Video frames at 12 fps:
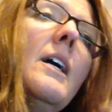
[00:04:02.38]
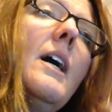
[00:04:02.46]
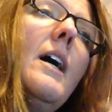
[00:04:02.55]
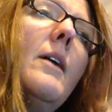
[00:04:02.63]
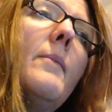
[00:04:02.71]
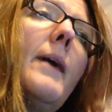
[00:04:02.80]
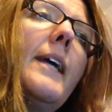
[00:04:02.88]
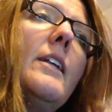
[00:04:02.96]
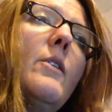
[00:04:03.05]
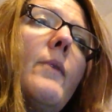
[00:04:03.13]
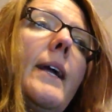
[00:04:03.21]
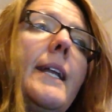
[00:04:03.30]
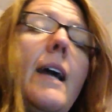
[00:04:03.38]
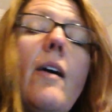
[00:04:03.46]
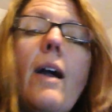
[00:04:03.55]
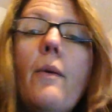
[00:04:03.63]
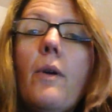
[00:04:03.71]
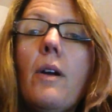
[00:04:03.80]
I know right now
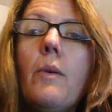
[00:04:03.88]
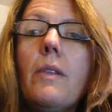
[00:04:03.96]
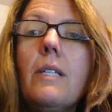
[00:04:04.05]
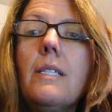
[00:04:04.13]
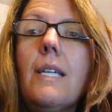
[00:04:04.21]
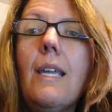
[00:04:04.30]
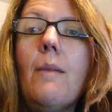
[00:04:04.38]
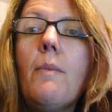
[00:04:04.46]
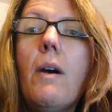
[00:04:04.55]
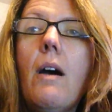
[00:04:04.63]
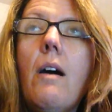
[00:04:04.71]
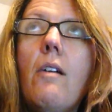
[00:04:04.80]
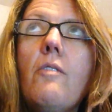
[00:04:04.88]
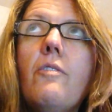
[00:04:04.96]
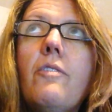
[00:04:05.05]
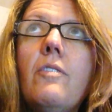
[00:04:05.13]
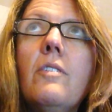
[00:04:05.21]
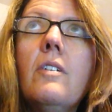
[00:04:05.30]
I work with a team
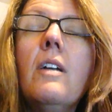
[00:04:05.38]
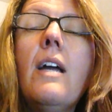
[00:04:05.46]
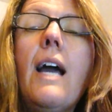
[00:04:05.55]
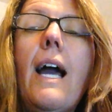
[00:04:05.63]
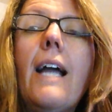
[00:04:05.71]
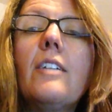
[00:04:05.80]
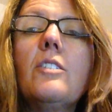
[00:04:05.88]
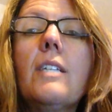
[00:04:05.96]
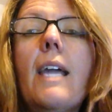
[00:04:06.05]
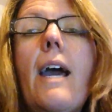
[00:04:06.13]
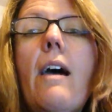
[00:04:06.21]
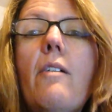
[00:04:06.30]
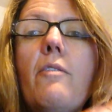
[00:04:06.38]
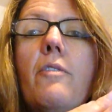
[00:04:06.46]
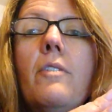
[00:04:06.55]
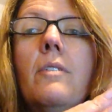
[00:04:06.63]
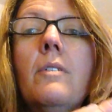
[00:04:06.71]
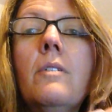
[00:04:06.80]
of, actually have,
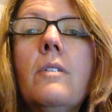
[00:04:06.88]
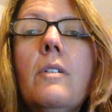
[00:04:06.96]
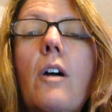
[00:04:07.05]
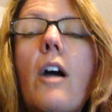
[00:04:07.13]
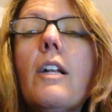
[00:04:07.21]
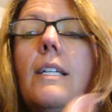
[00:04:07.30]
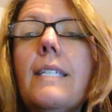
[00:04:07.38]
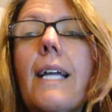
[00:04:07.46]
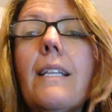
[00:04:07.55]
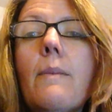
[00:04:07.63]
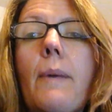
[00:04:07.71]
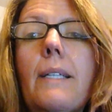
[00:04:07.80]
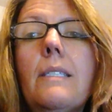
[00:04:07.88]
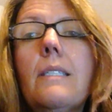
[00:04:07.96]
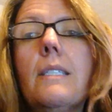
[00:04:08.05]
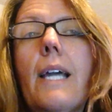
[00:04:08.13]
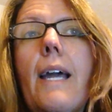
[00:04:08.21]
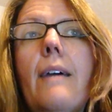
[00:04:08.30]
on a daily
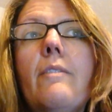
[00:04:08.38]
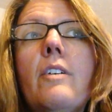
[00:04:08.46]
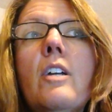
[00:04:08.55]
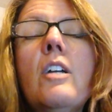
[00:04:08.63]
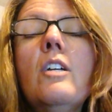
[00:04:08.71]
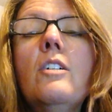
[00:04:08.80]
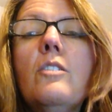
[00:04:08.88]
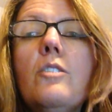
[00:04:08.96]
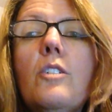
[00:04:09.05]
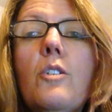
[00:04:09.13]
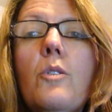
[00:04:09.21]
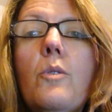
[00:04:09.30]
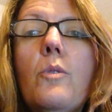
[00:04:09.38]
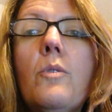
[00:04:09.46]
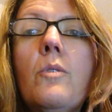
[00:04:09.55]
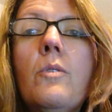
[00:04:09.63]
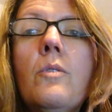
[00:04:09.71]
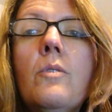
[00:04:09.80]
basis, I have 2
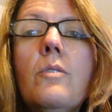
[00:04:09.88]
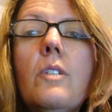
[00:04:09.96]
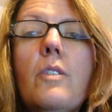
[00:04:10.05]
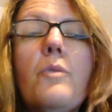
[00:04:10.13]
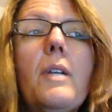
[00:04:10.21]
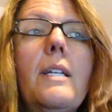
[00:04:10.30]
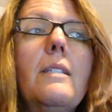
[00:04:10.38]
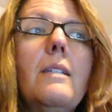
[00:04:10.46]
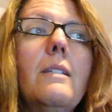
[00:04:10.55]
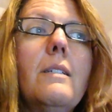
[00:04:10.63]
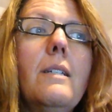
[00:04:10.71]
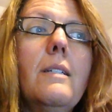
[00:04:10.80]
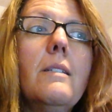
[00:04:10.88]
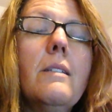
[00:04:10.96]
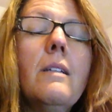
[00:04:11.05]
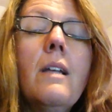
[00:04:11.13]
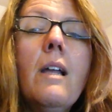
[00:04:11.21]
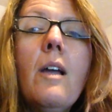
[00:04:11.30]
to 3
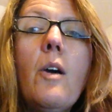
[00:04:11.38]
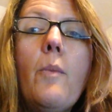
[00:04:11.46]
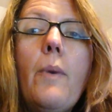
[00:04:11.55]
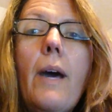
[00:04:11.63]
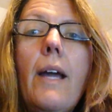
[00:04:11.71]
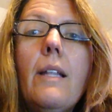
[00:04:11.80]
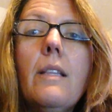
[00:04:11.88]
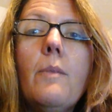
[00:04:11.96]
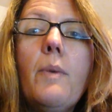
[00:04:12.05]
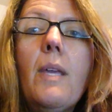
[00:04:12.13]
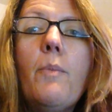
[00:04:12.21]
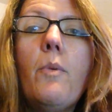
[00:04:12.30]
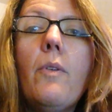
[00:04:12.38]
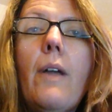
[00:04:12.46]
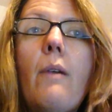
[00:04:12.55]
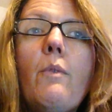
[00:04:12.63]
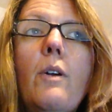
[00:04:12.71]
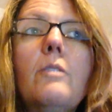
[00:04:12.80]
assistants, but the people
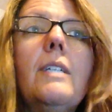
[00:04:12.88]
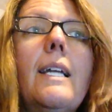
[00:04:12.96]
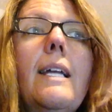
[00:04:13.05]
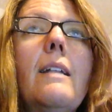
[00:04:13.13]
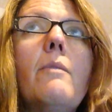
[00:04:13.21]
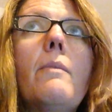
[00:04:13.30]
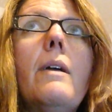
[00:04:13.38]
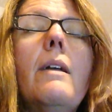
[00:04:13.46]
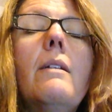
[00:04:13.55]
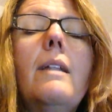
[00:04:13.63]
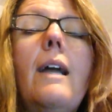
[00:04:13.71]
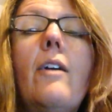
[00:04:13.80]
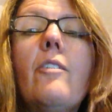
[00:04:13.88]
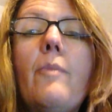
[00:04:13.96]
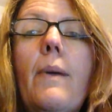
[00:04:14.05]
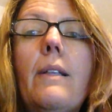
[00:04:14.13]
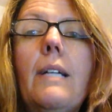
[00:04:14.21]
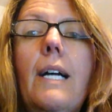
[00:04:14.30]
that rotate in and out of
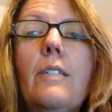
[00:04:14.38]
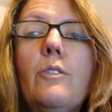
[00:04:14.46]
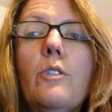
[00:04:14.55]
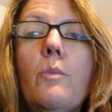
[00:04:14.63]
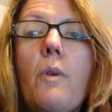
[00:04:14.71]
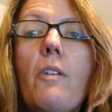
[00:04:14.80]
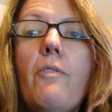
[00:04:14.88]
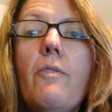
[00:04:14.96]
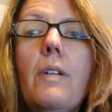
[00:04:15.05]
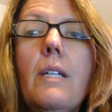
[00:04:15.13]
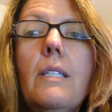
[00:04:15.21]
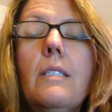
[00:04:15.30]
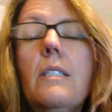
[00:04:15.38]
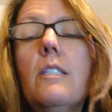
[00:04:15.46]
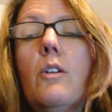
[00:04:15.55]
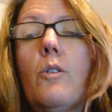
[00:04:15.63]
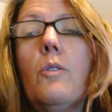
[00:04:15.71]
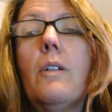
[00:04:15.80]
my classroom is
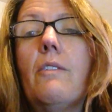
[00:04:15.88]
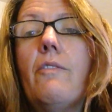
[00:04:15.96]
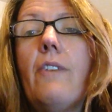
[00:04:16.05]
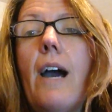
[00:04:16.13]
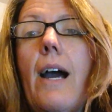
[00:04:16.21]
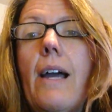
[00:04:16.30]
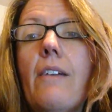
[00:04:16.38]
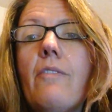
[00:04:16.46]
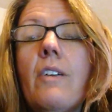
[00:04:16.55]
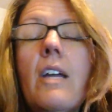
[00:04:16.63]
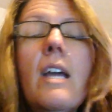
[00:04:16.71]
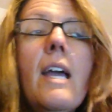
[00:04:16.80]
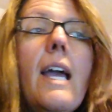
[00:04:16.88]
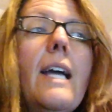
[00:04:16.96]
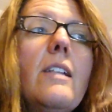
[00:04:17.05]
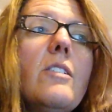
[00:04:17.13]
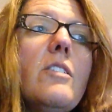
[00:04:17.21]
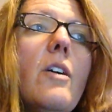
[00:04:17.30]
total in 5.
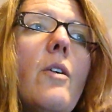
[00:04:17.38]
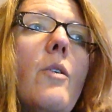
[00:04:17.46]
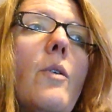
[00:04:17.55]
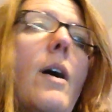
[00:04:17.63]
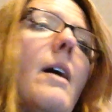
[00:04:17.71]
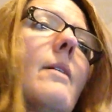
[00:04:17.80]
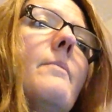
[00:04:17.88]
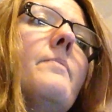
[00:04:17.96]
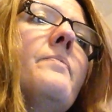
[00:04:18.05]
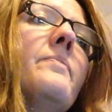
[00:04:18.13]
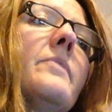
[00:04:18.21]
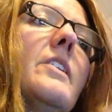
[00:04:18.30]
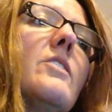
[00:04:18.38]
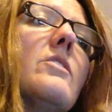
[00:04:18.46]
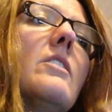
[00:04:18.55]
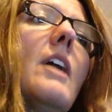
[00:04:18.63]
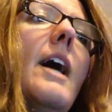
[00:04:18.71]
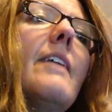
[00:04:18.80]
And so there's
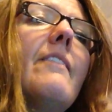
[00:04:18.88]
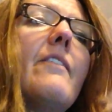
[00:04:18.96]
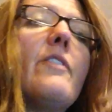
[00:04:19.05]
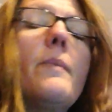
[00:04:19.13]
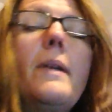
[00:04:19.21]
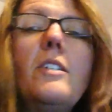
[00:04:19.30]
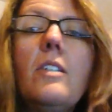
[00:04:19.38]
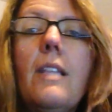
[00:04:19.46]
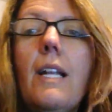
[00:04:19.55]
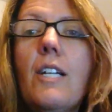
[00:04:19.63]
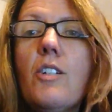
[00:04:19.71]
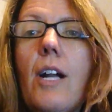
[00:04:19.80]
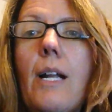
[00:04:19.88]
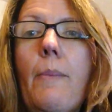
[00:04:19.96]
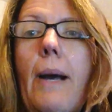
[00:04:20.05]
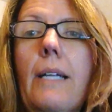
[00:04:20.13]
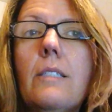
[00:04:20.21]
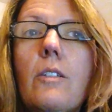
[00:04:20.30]
a lot of information that I try to
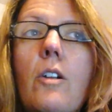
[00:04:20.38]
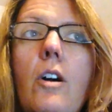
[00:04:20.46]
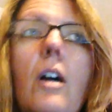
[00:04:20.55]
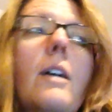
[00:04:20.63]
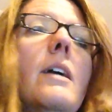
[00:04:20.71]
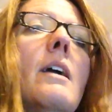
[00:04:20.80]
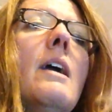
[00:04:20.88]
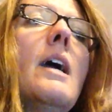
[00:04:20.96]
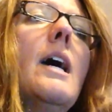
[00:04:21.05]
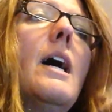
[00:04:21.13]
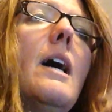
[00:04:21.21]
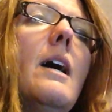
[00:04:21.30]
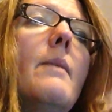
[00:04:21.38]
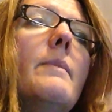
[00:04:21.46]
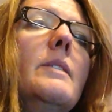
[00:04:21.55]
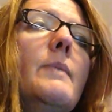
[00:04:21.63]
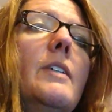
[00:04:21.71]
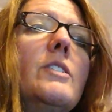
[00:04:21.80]
pass along,
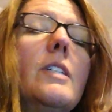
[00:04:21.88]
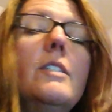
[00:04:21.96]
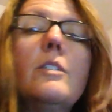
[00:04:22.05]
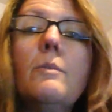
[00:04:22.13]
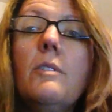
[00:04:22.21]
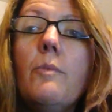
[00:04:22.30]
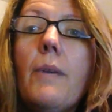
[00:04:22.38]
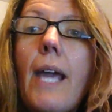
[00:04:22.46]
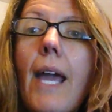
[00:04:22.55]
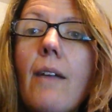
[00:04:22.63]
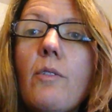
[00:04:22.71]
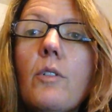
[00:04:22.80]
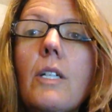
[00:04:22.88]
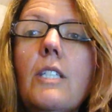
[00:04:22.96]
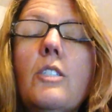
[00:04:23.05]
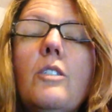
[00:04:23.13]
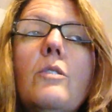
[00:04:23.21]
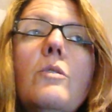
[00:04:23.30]
especially in terms of behavioral
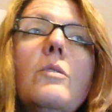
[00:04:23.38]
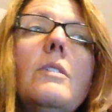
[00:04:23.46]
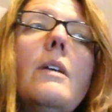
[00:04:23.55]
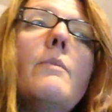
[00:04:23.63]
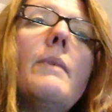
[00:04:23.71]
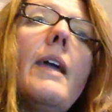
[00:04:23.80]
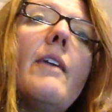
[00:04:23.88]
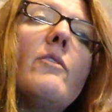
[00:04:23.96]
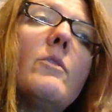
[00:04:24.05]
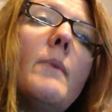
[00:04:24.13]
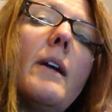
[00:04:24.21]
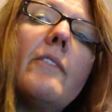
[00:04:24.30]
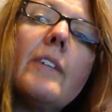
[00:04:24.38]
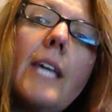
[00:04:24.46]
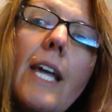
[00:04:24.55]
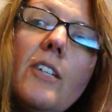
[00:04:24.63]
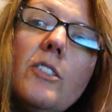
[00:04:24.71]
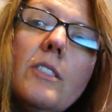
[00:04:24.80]
issues and behavioral
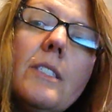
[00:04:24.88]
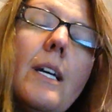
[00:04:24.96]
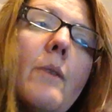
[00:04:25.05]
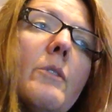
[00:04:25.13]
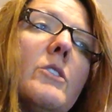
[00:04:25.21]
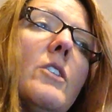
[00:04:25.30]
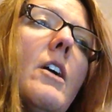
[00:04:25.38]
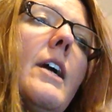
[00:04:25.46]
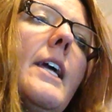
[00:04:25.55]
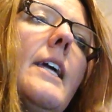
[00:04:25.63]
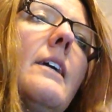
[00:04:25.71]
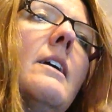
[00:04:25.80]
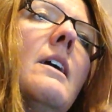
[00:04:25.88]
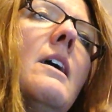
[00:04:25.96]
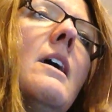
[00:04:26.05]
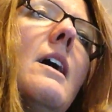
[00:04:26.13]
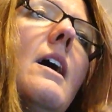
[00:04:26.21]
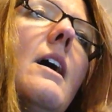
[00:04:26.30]
modifications that we're trying,
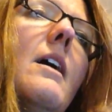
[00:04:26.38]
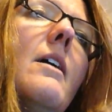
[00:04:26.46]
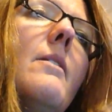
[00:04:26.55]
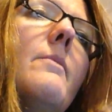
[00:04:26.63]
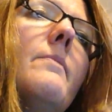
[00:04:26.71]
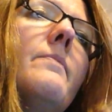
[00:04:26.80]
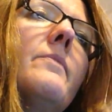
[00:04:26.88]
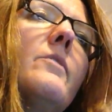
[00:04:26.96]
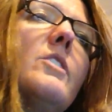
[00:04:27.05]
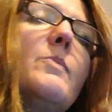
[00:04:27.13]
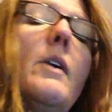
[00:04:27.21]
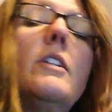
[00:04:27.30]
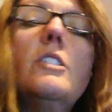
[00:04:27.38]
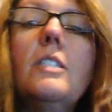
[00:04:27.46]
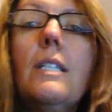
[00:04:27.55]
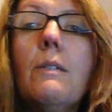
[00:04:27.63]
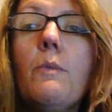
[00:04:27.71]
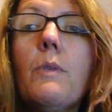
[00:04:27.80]
response